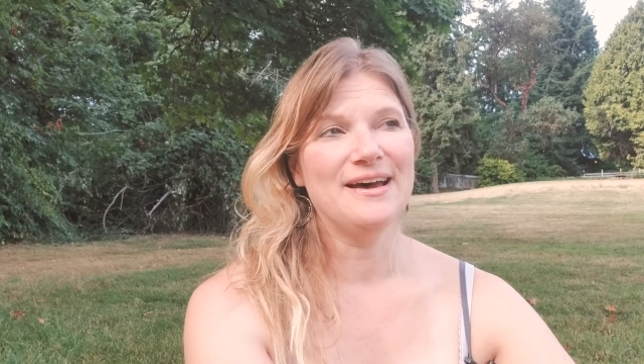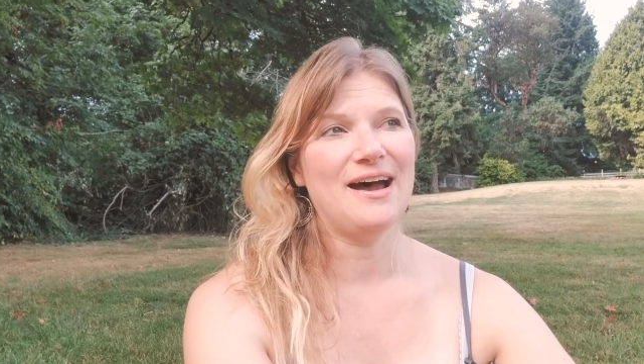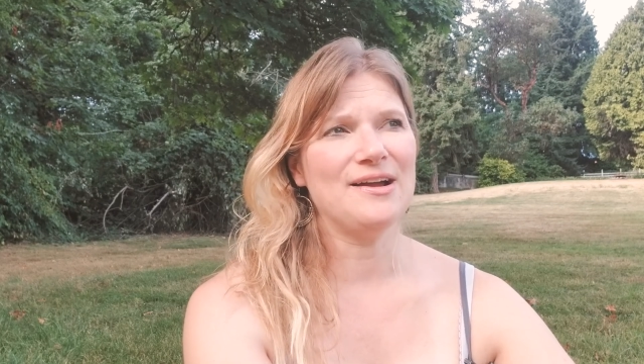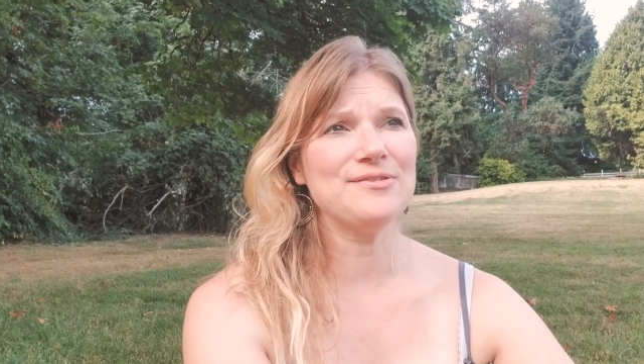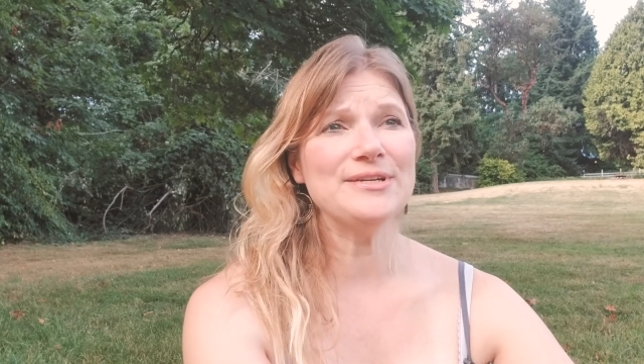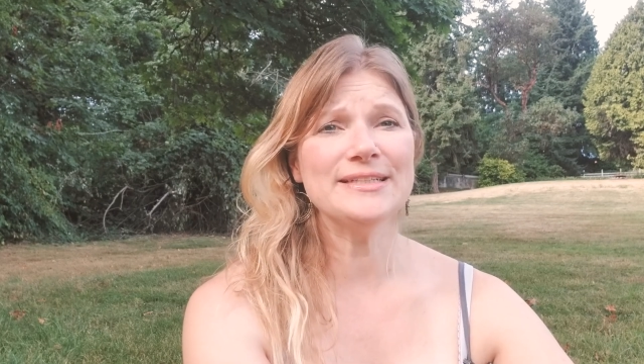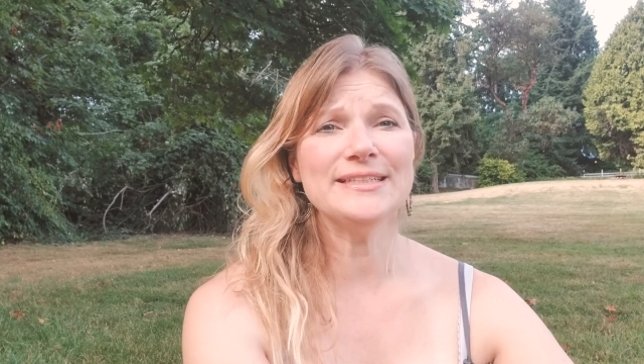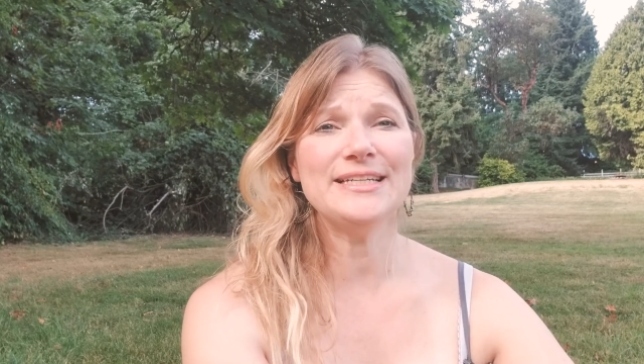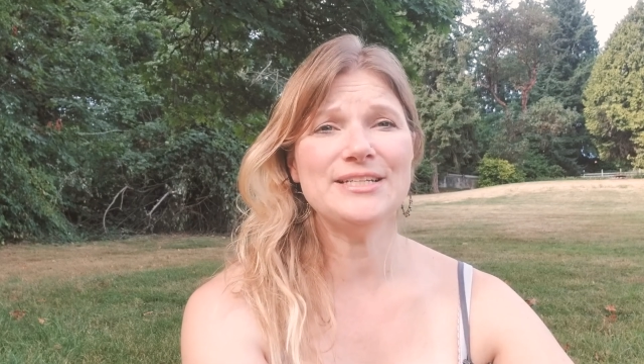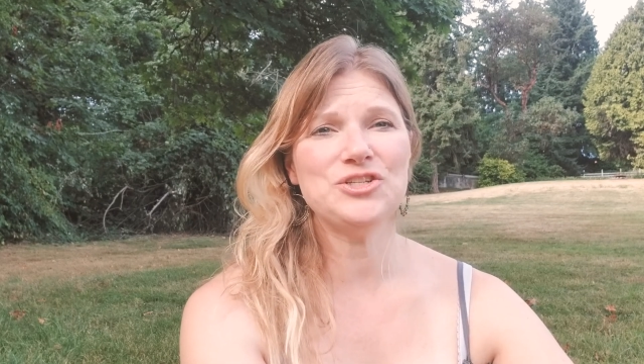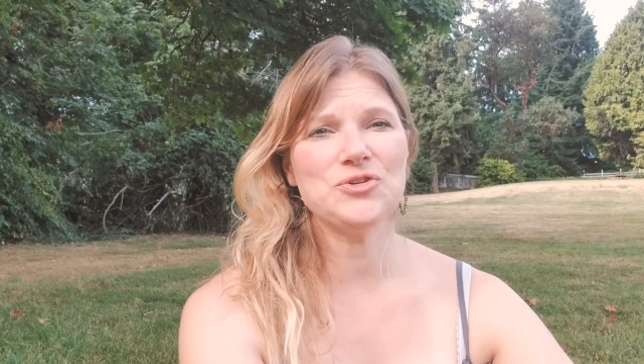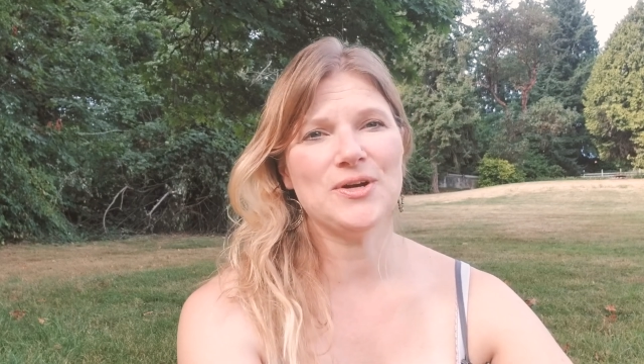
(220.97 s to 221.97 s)
I really
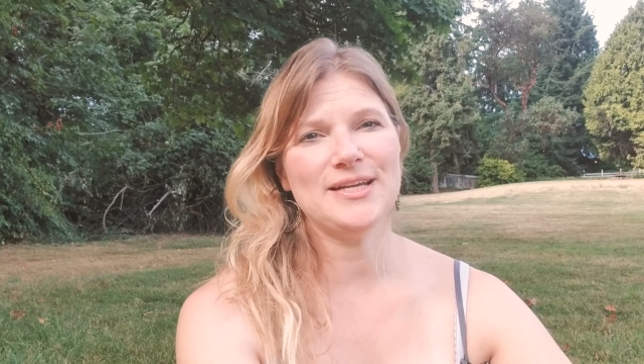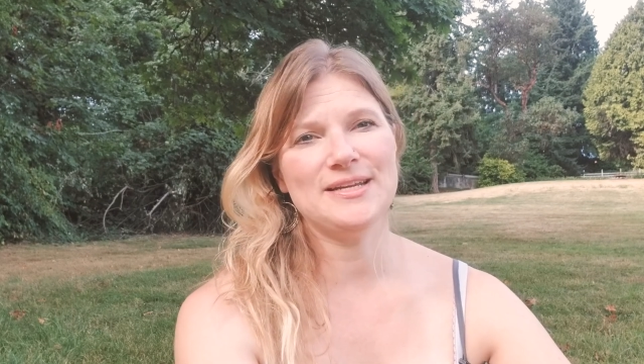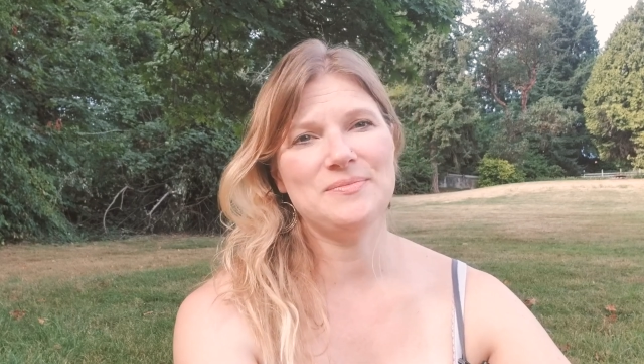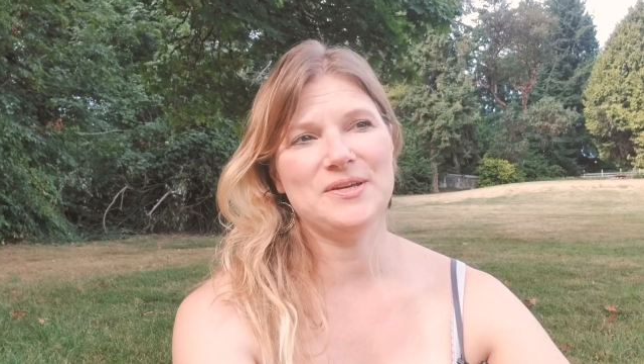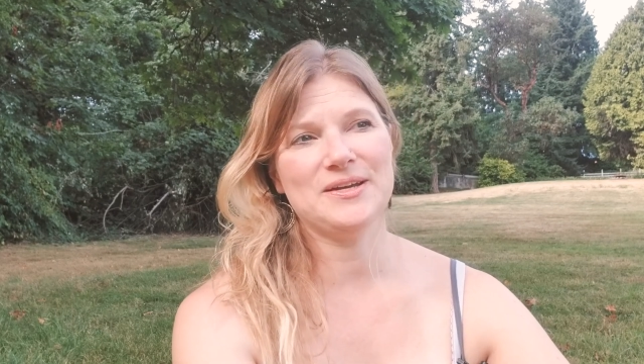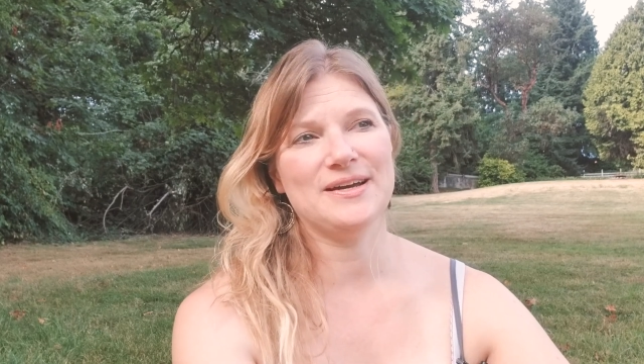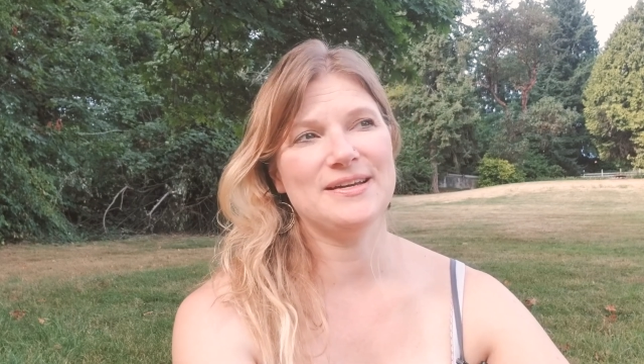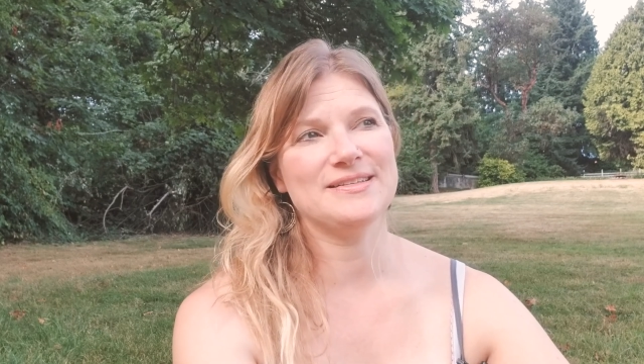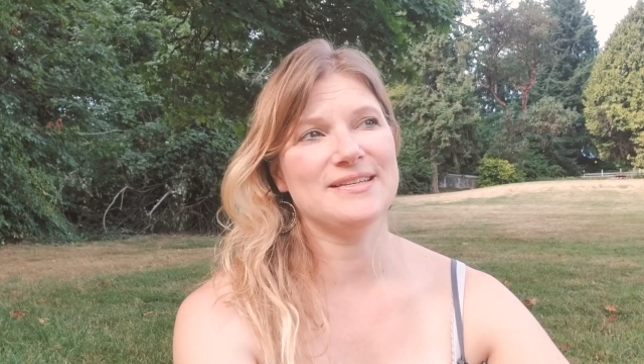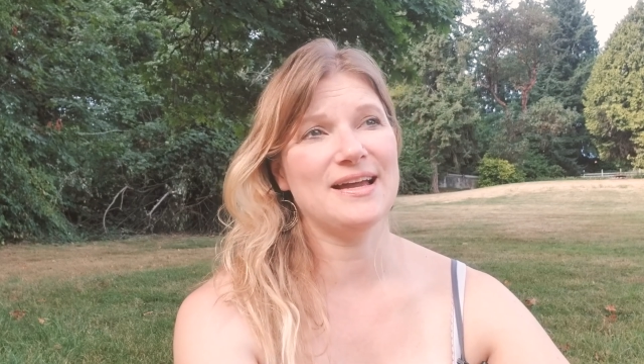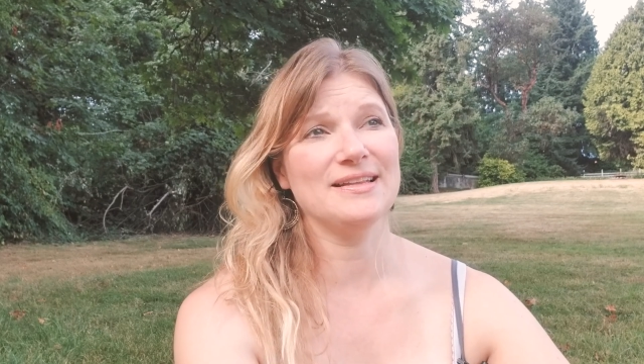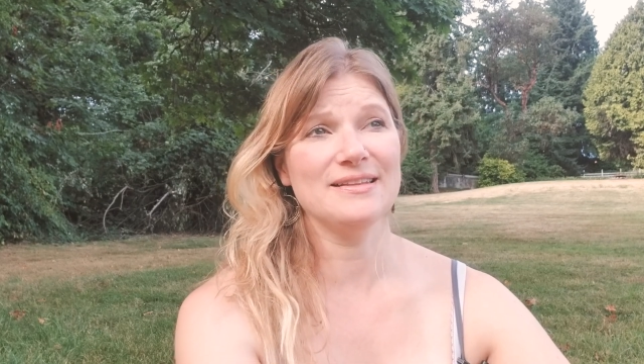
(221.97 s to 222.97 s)
enjoyed it
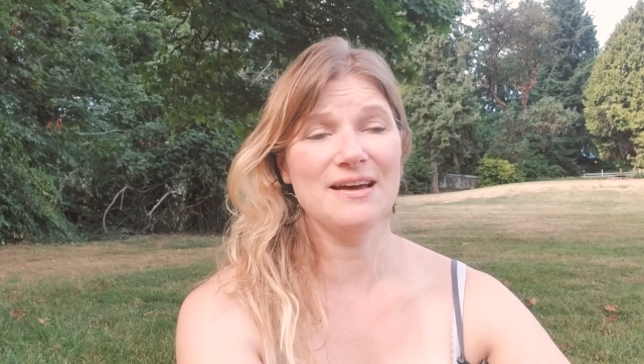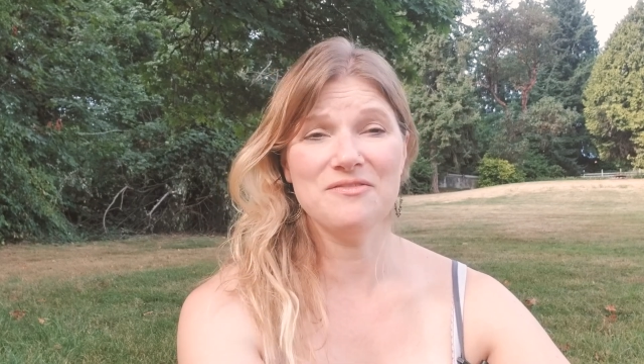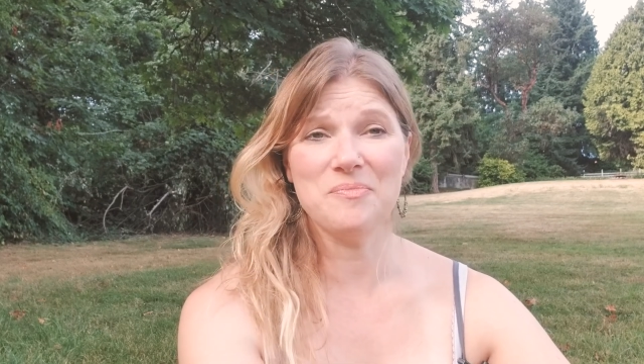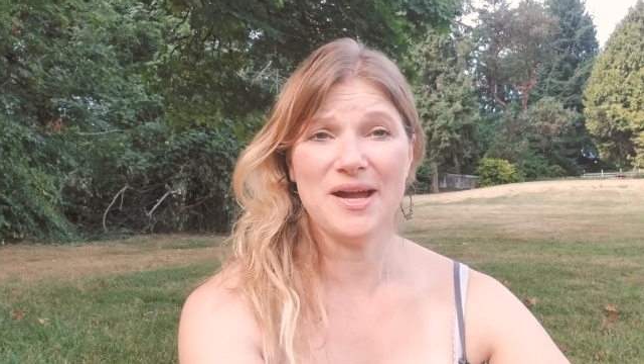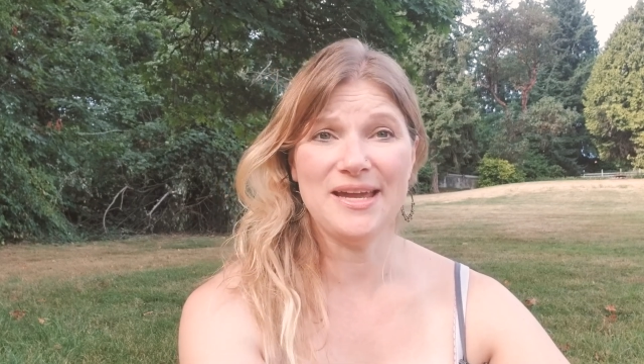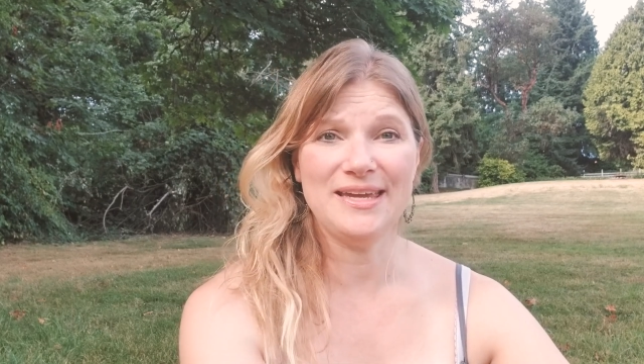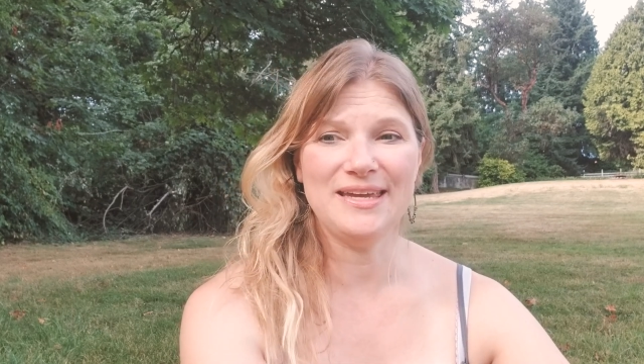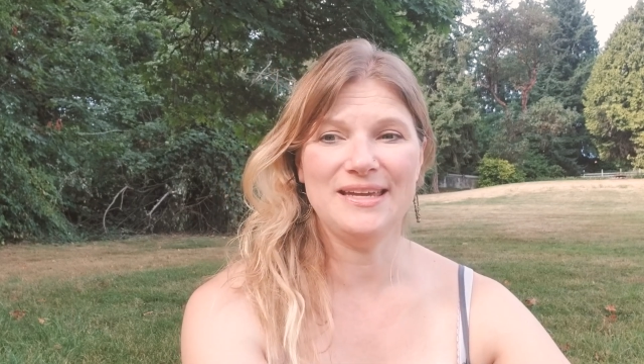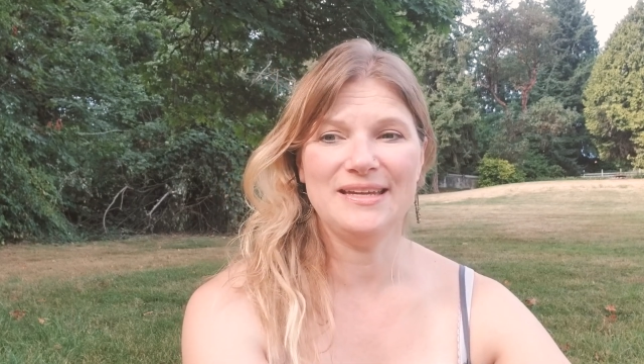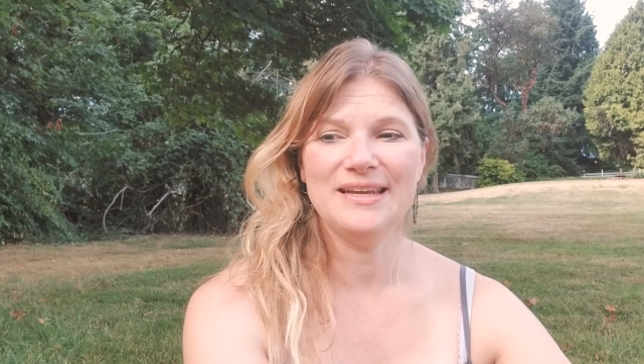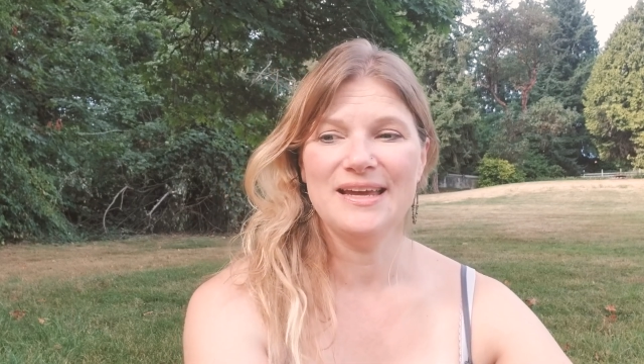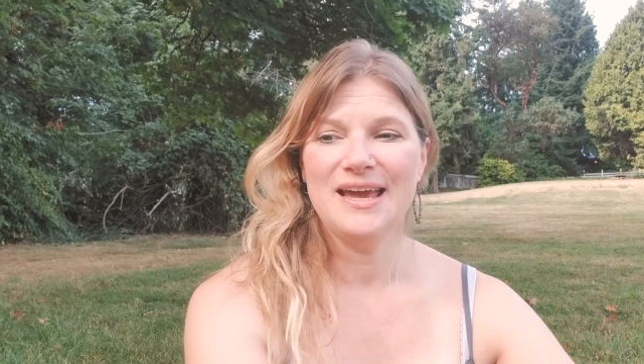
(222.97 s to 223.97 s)
because I love
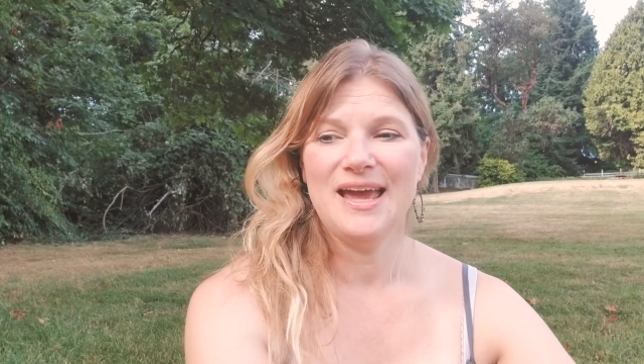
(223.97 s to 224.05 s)
biking.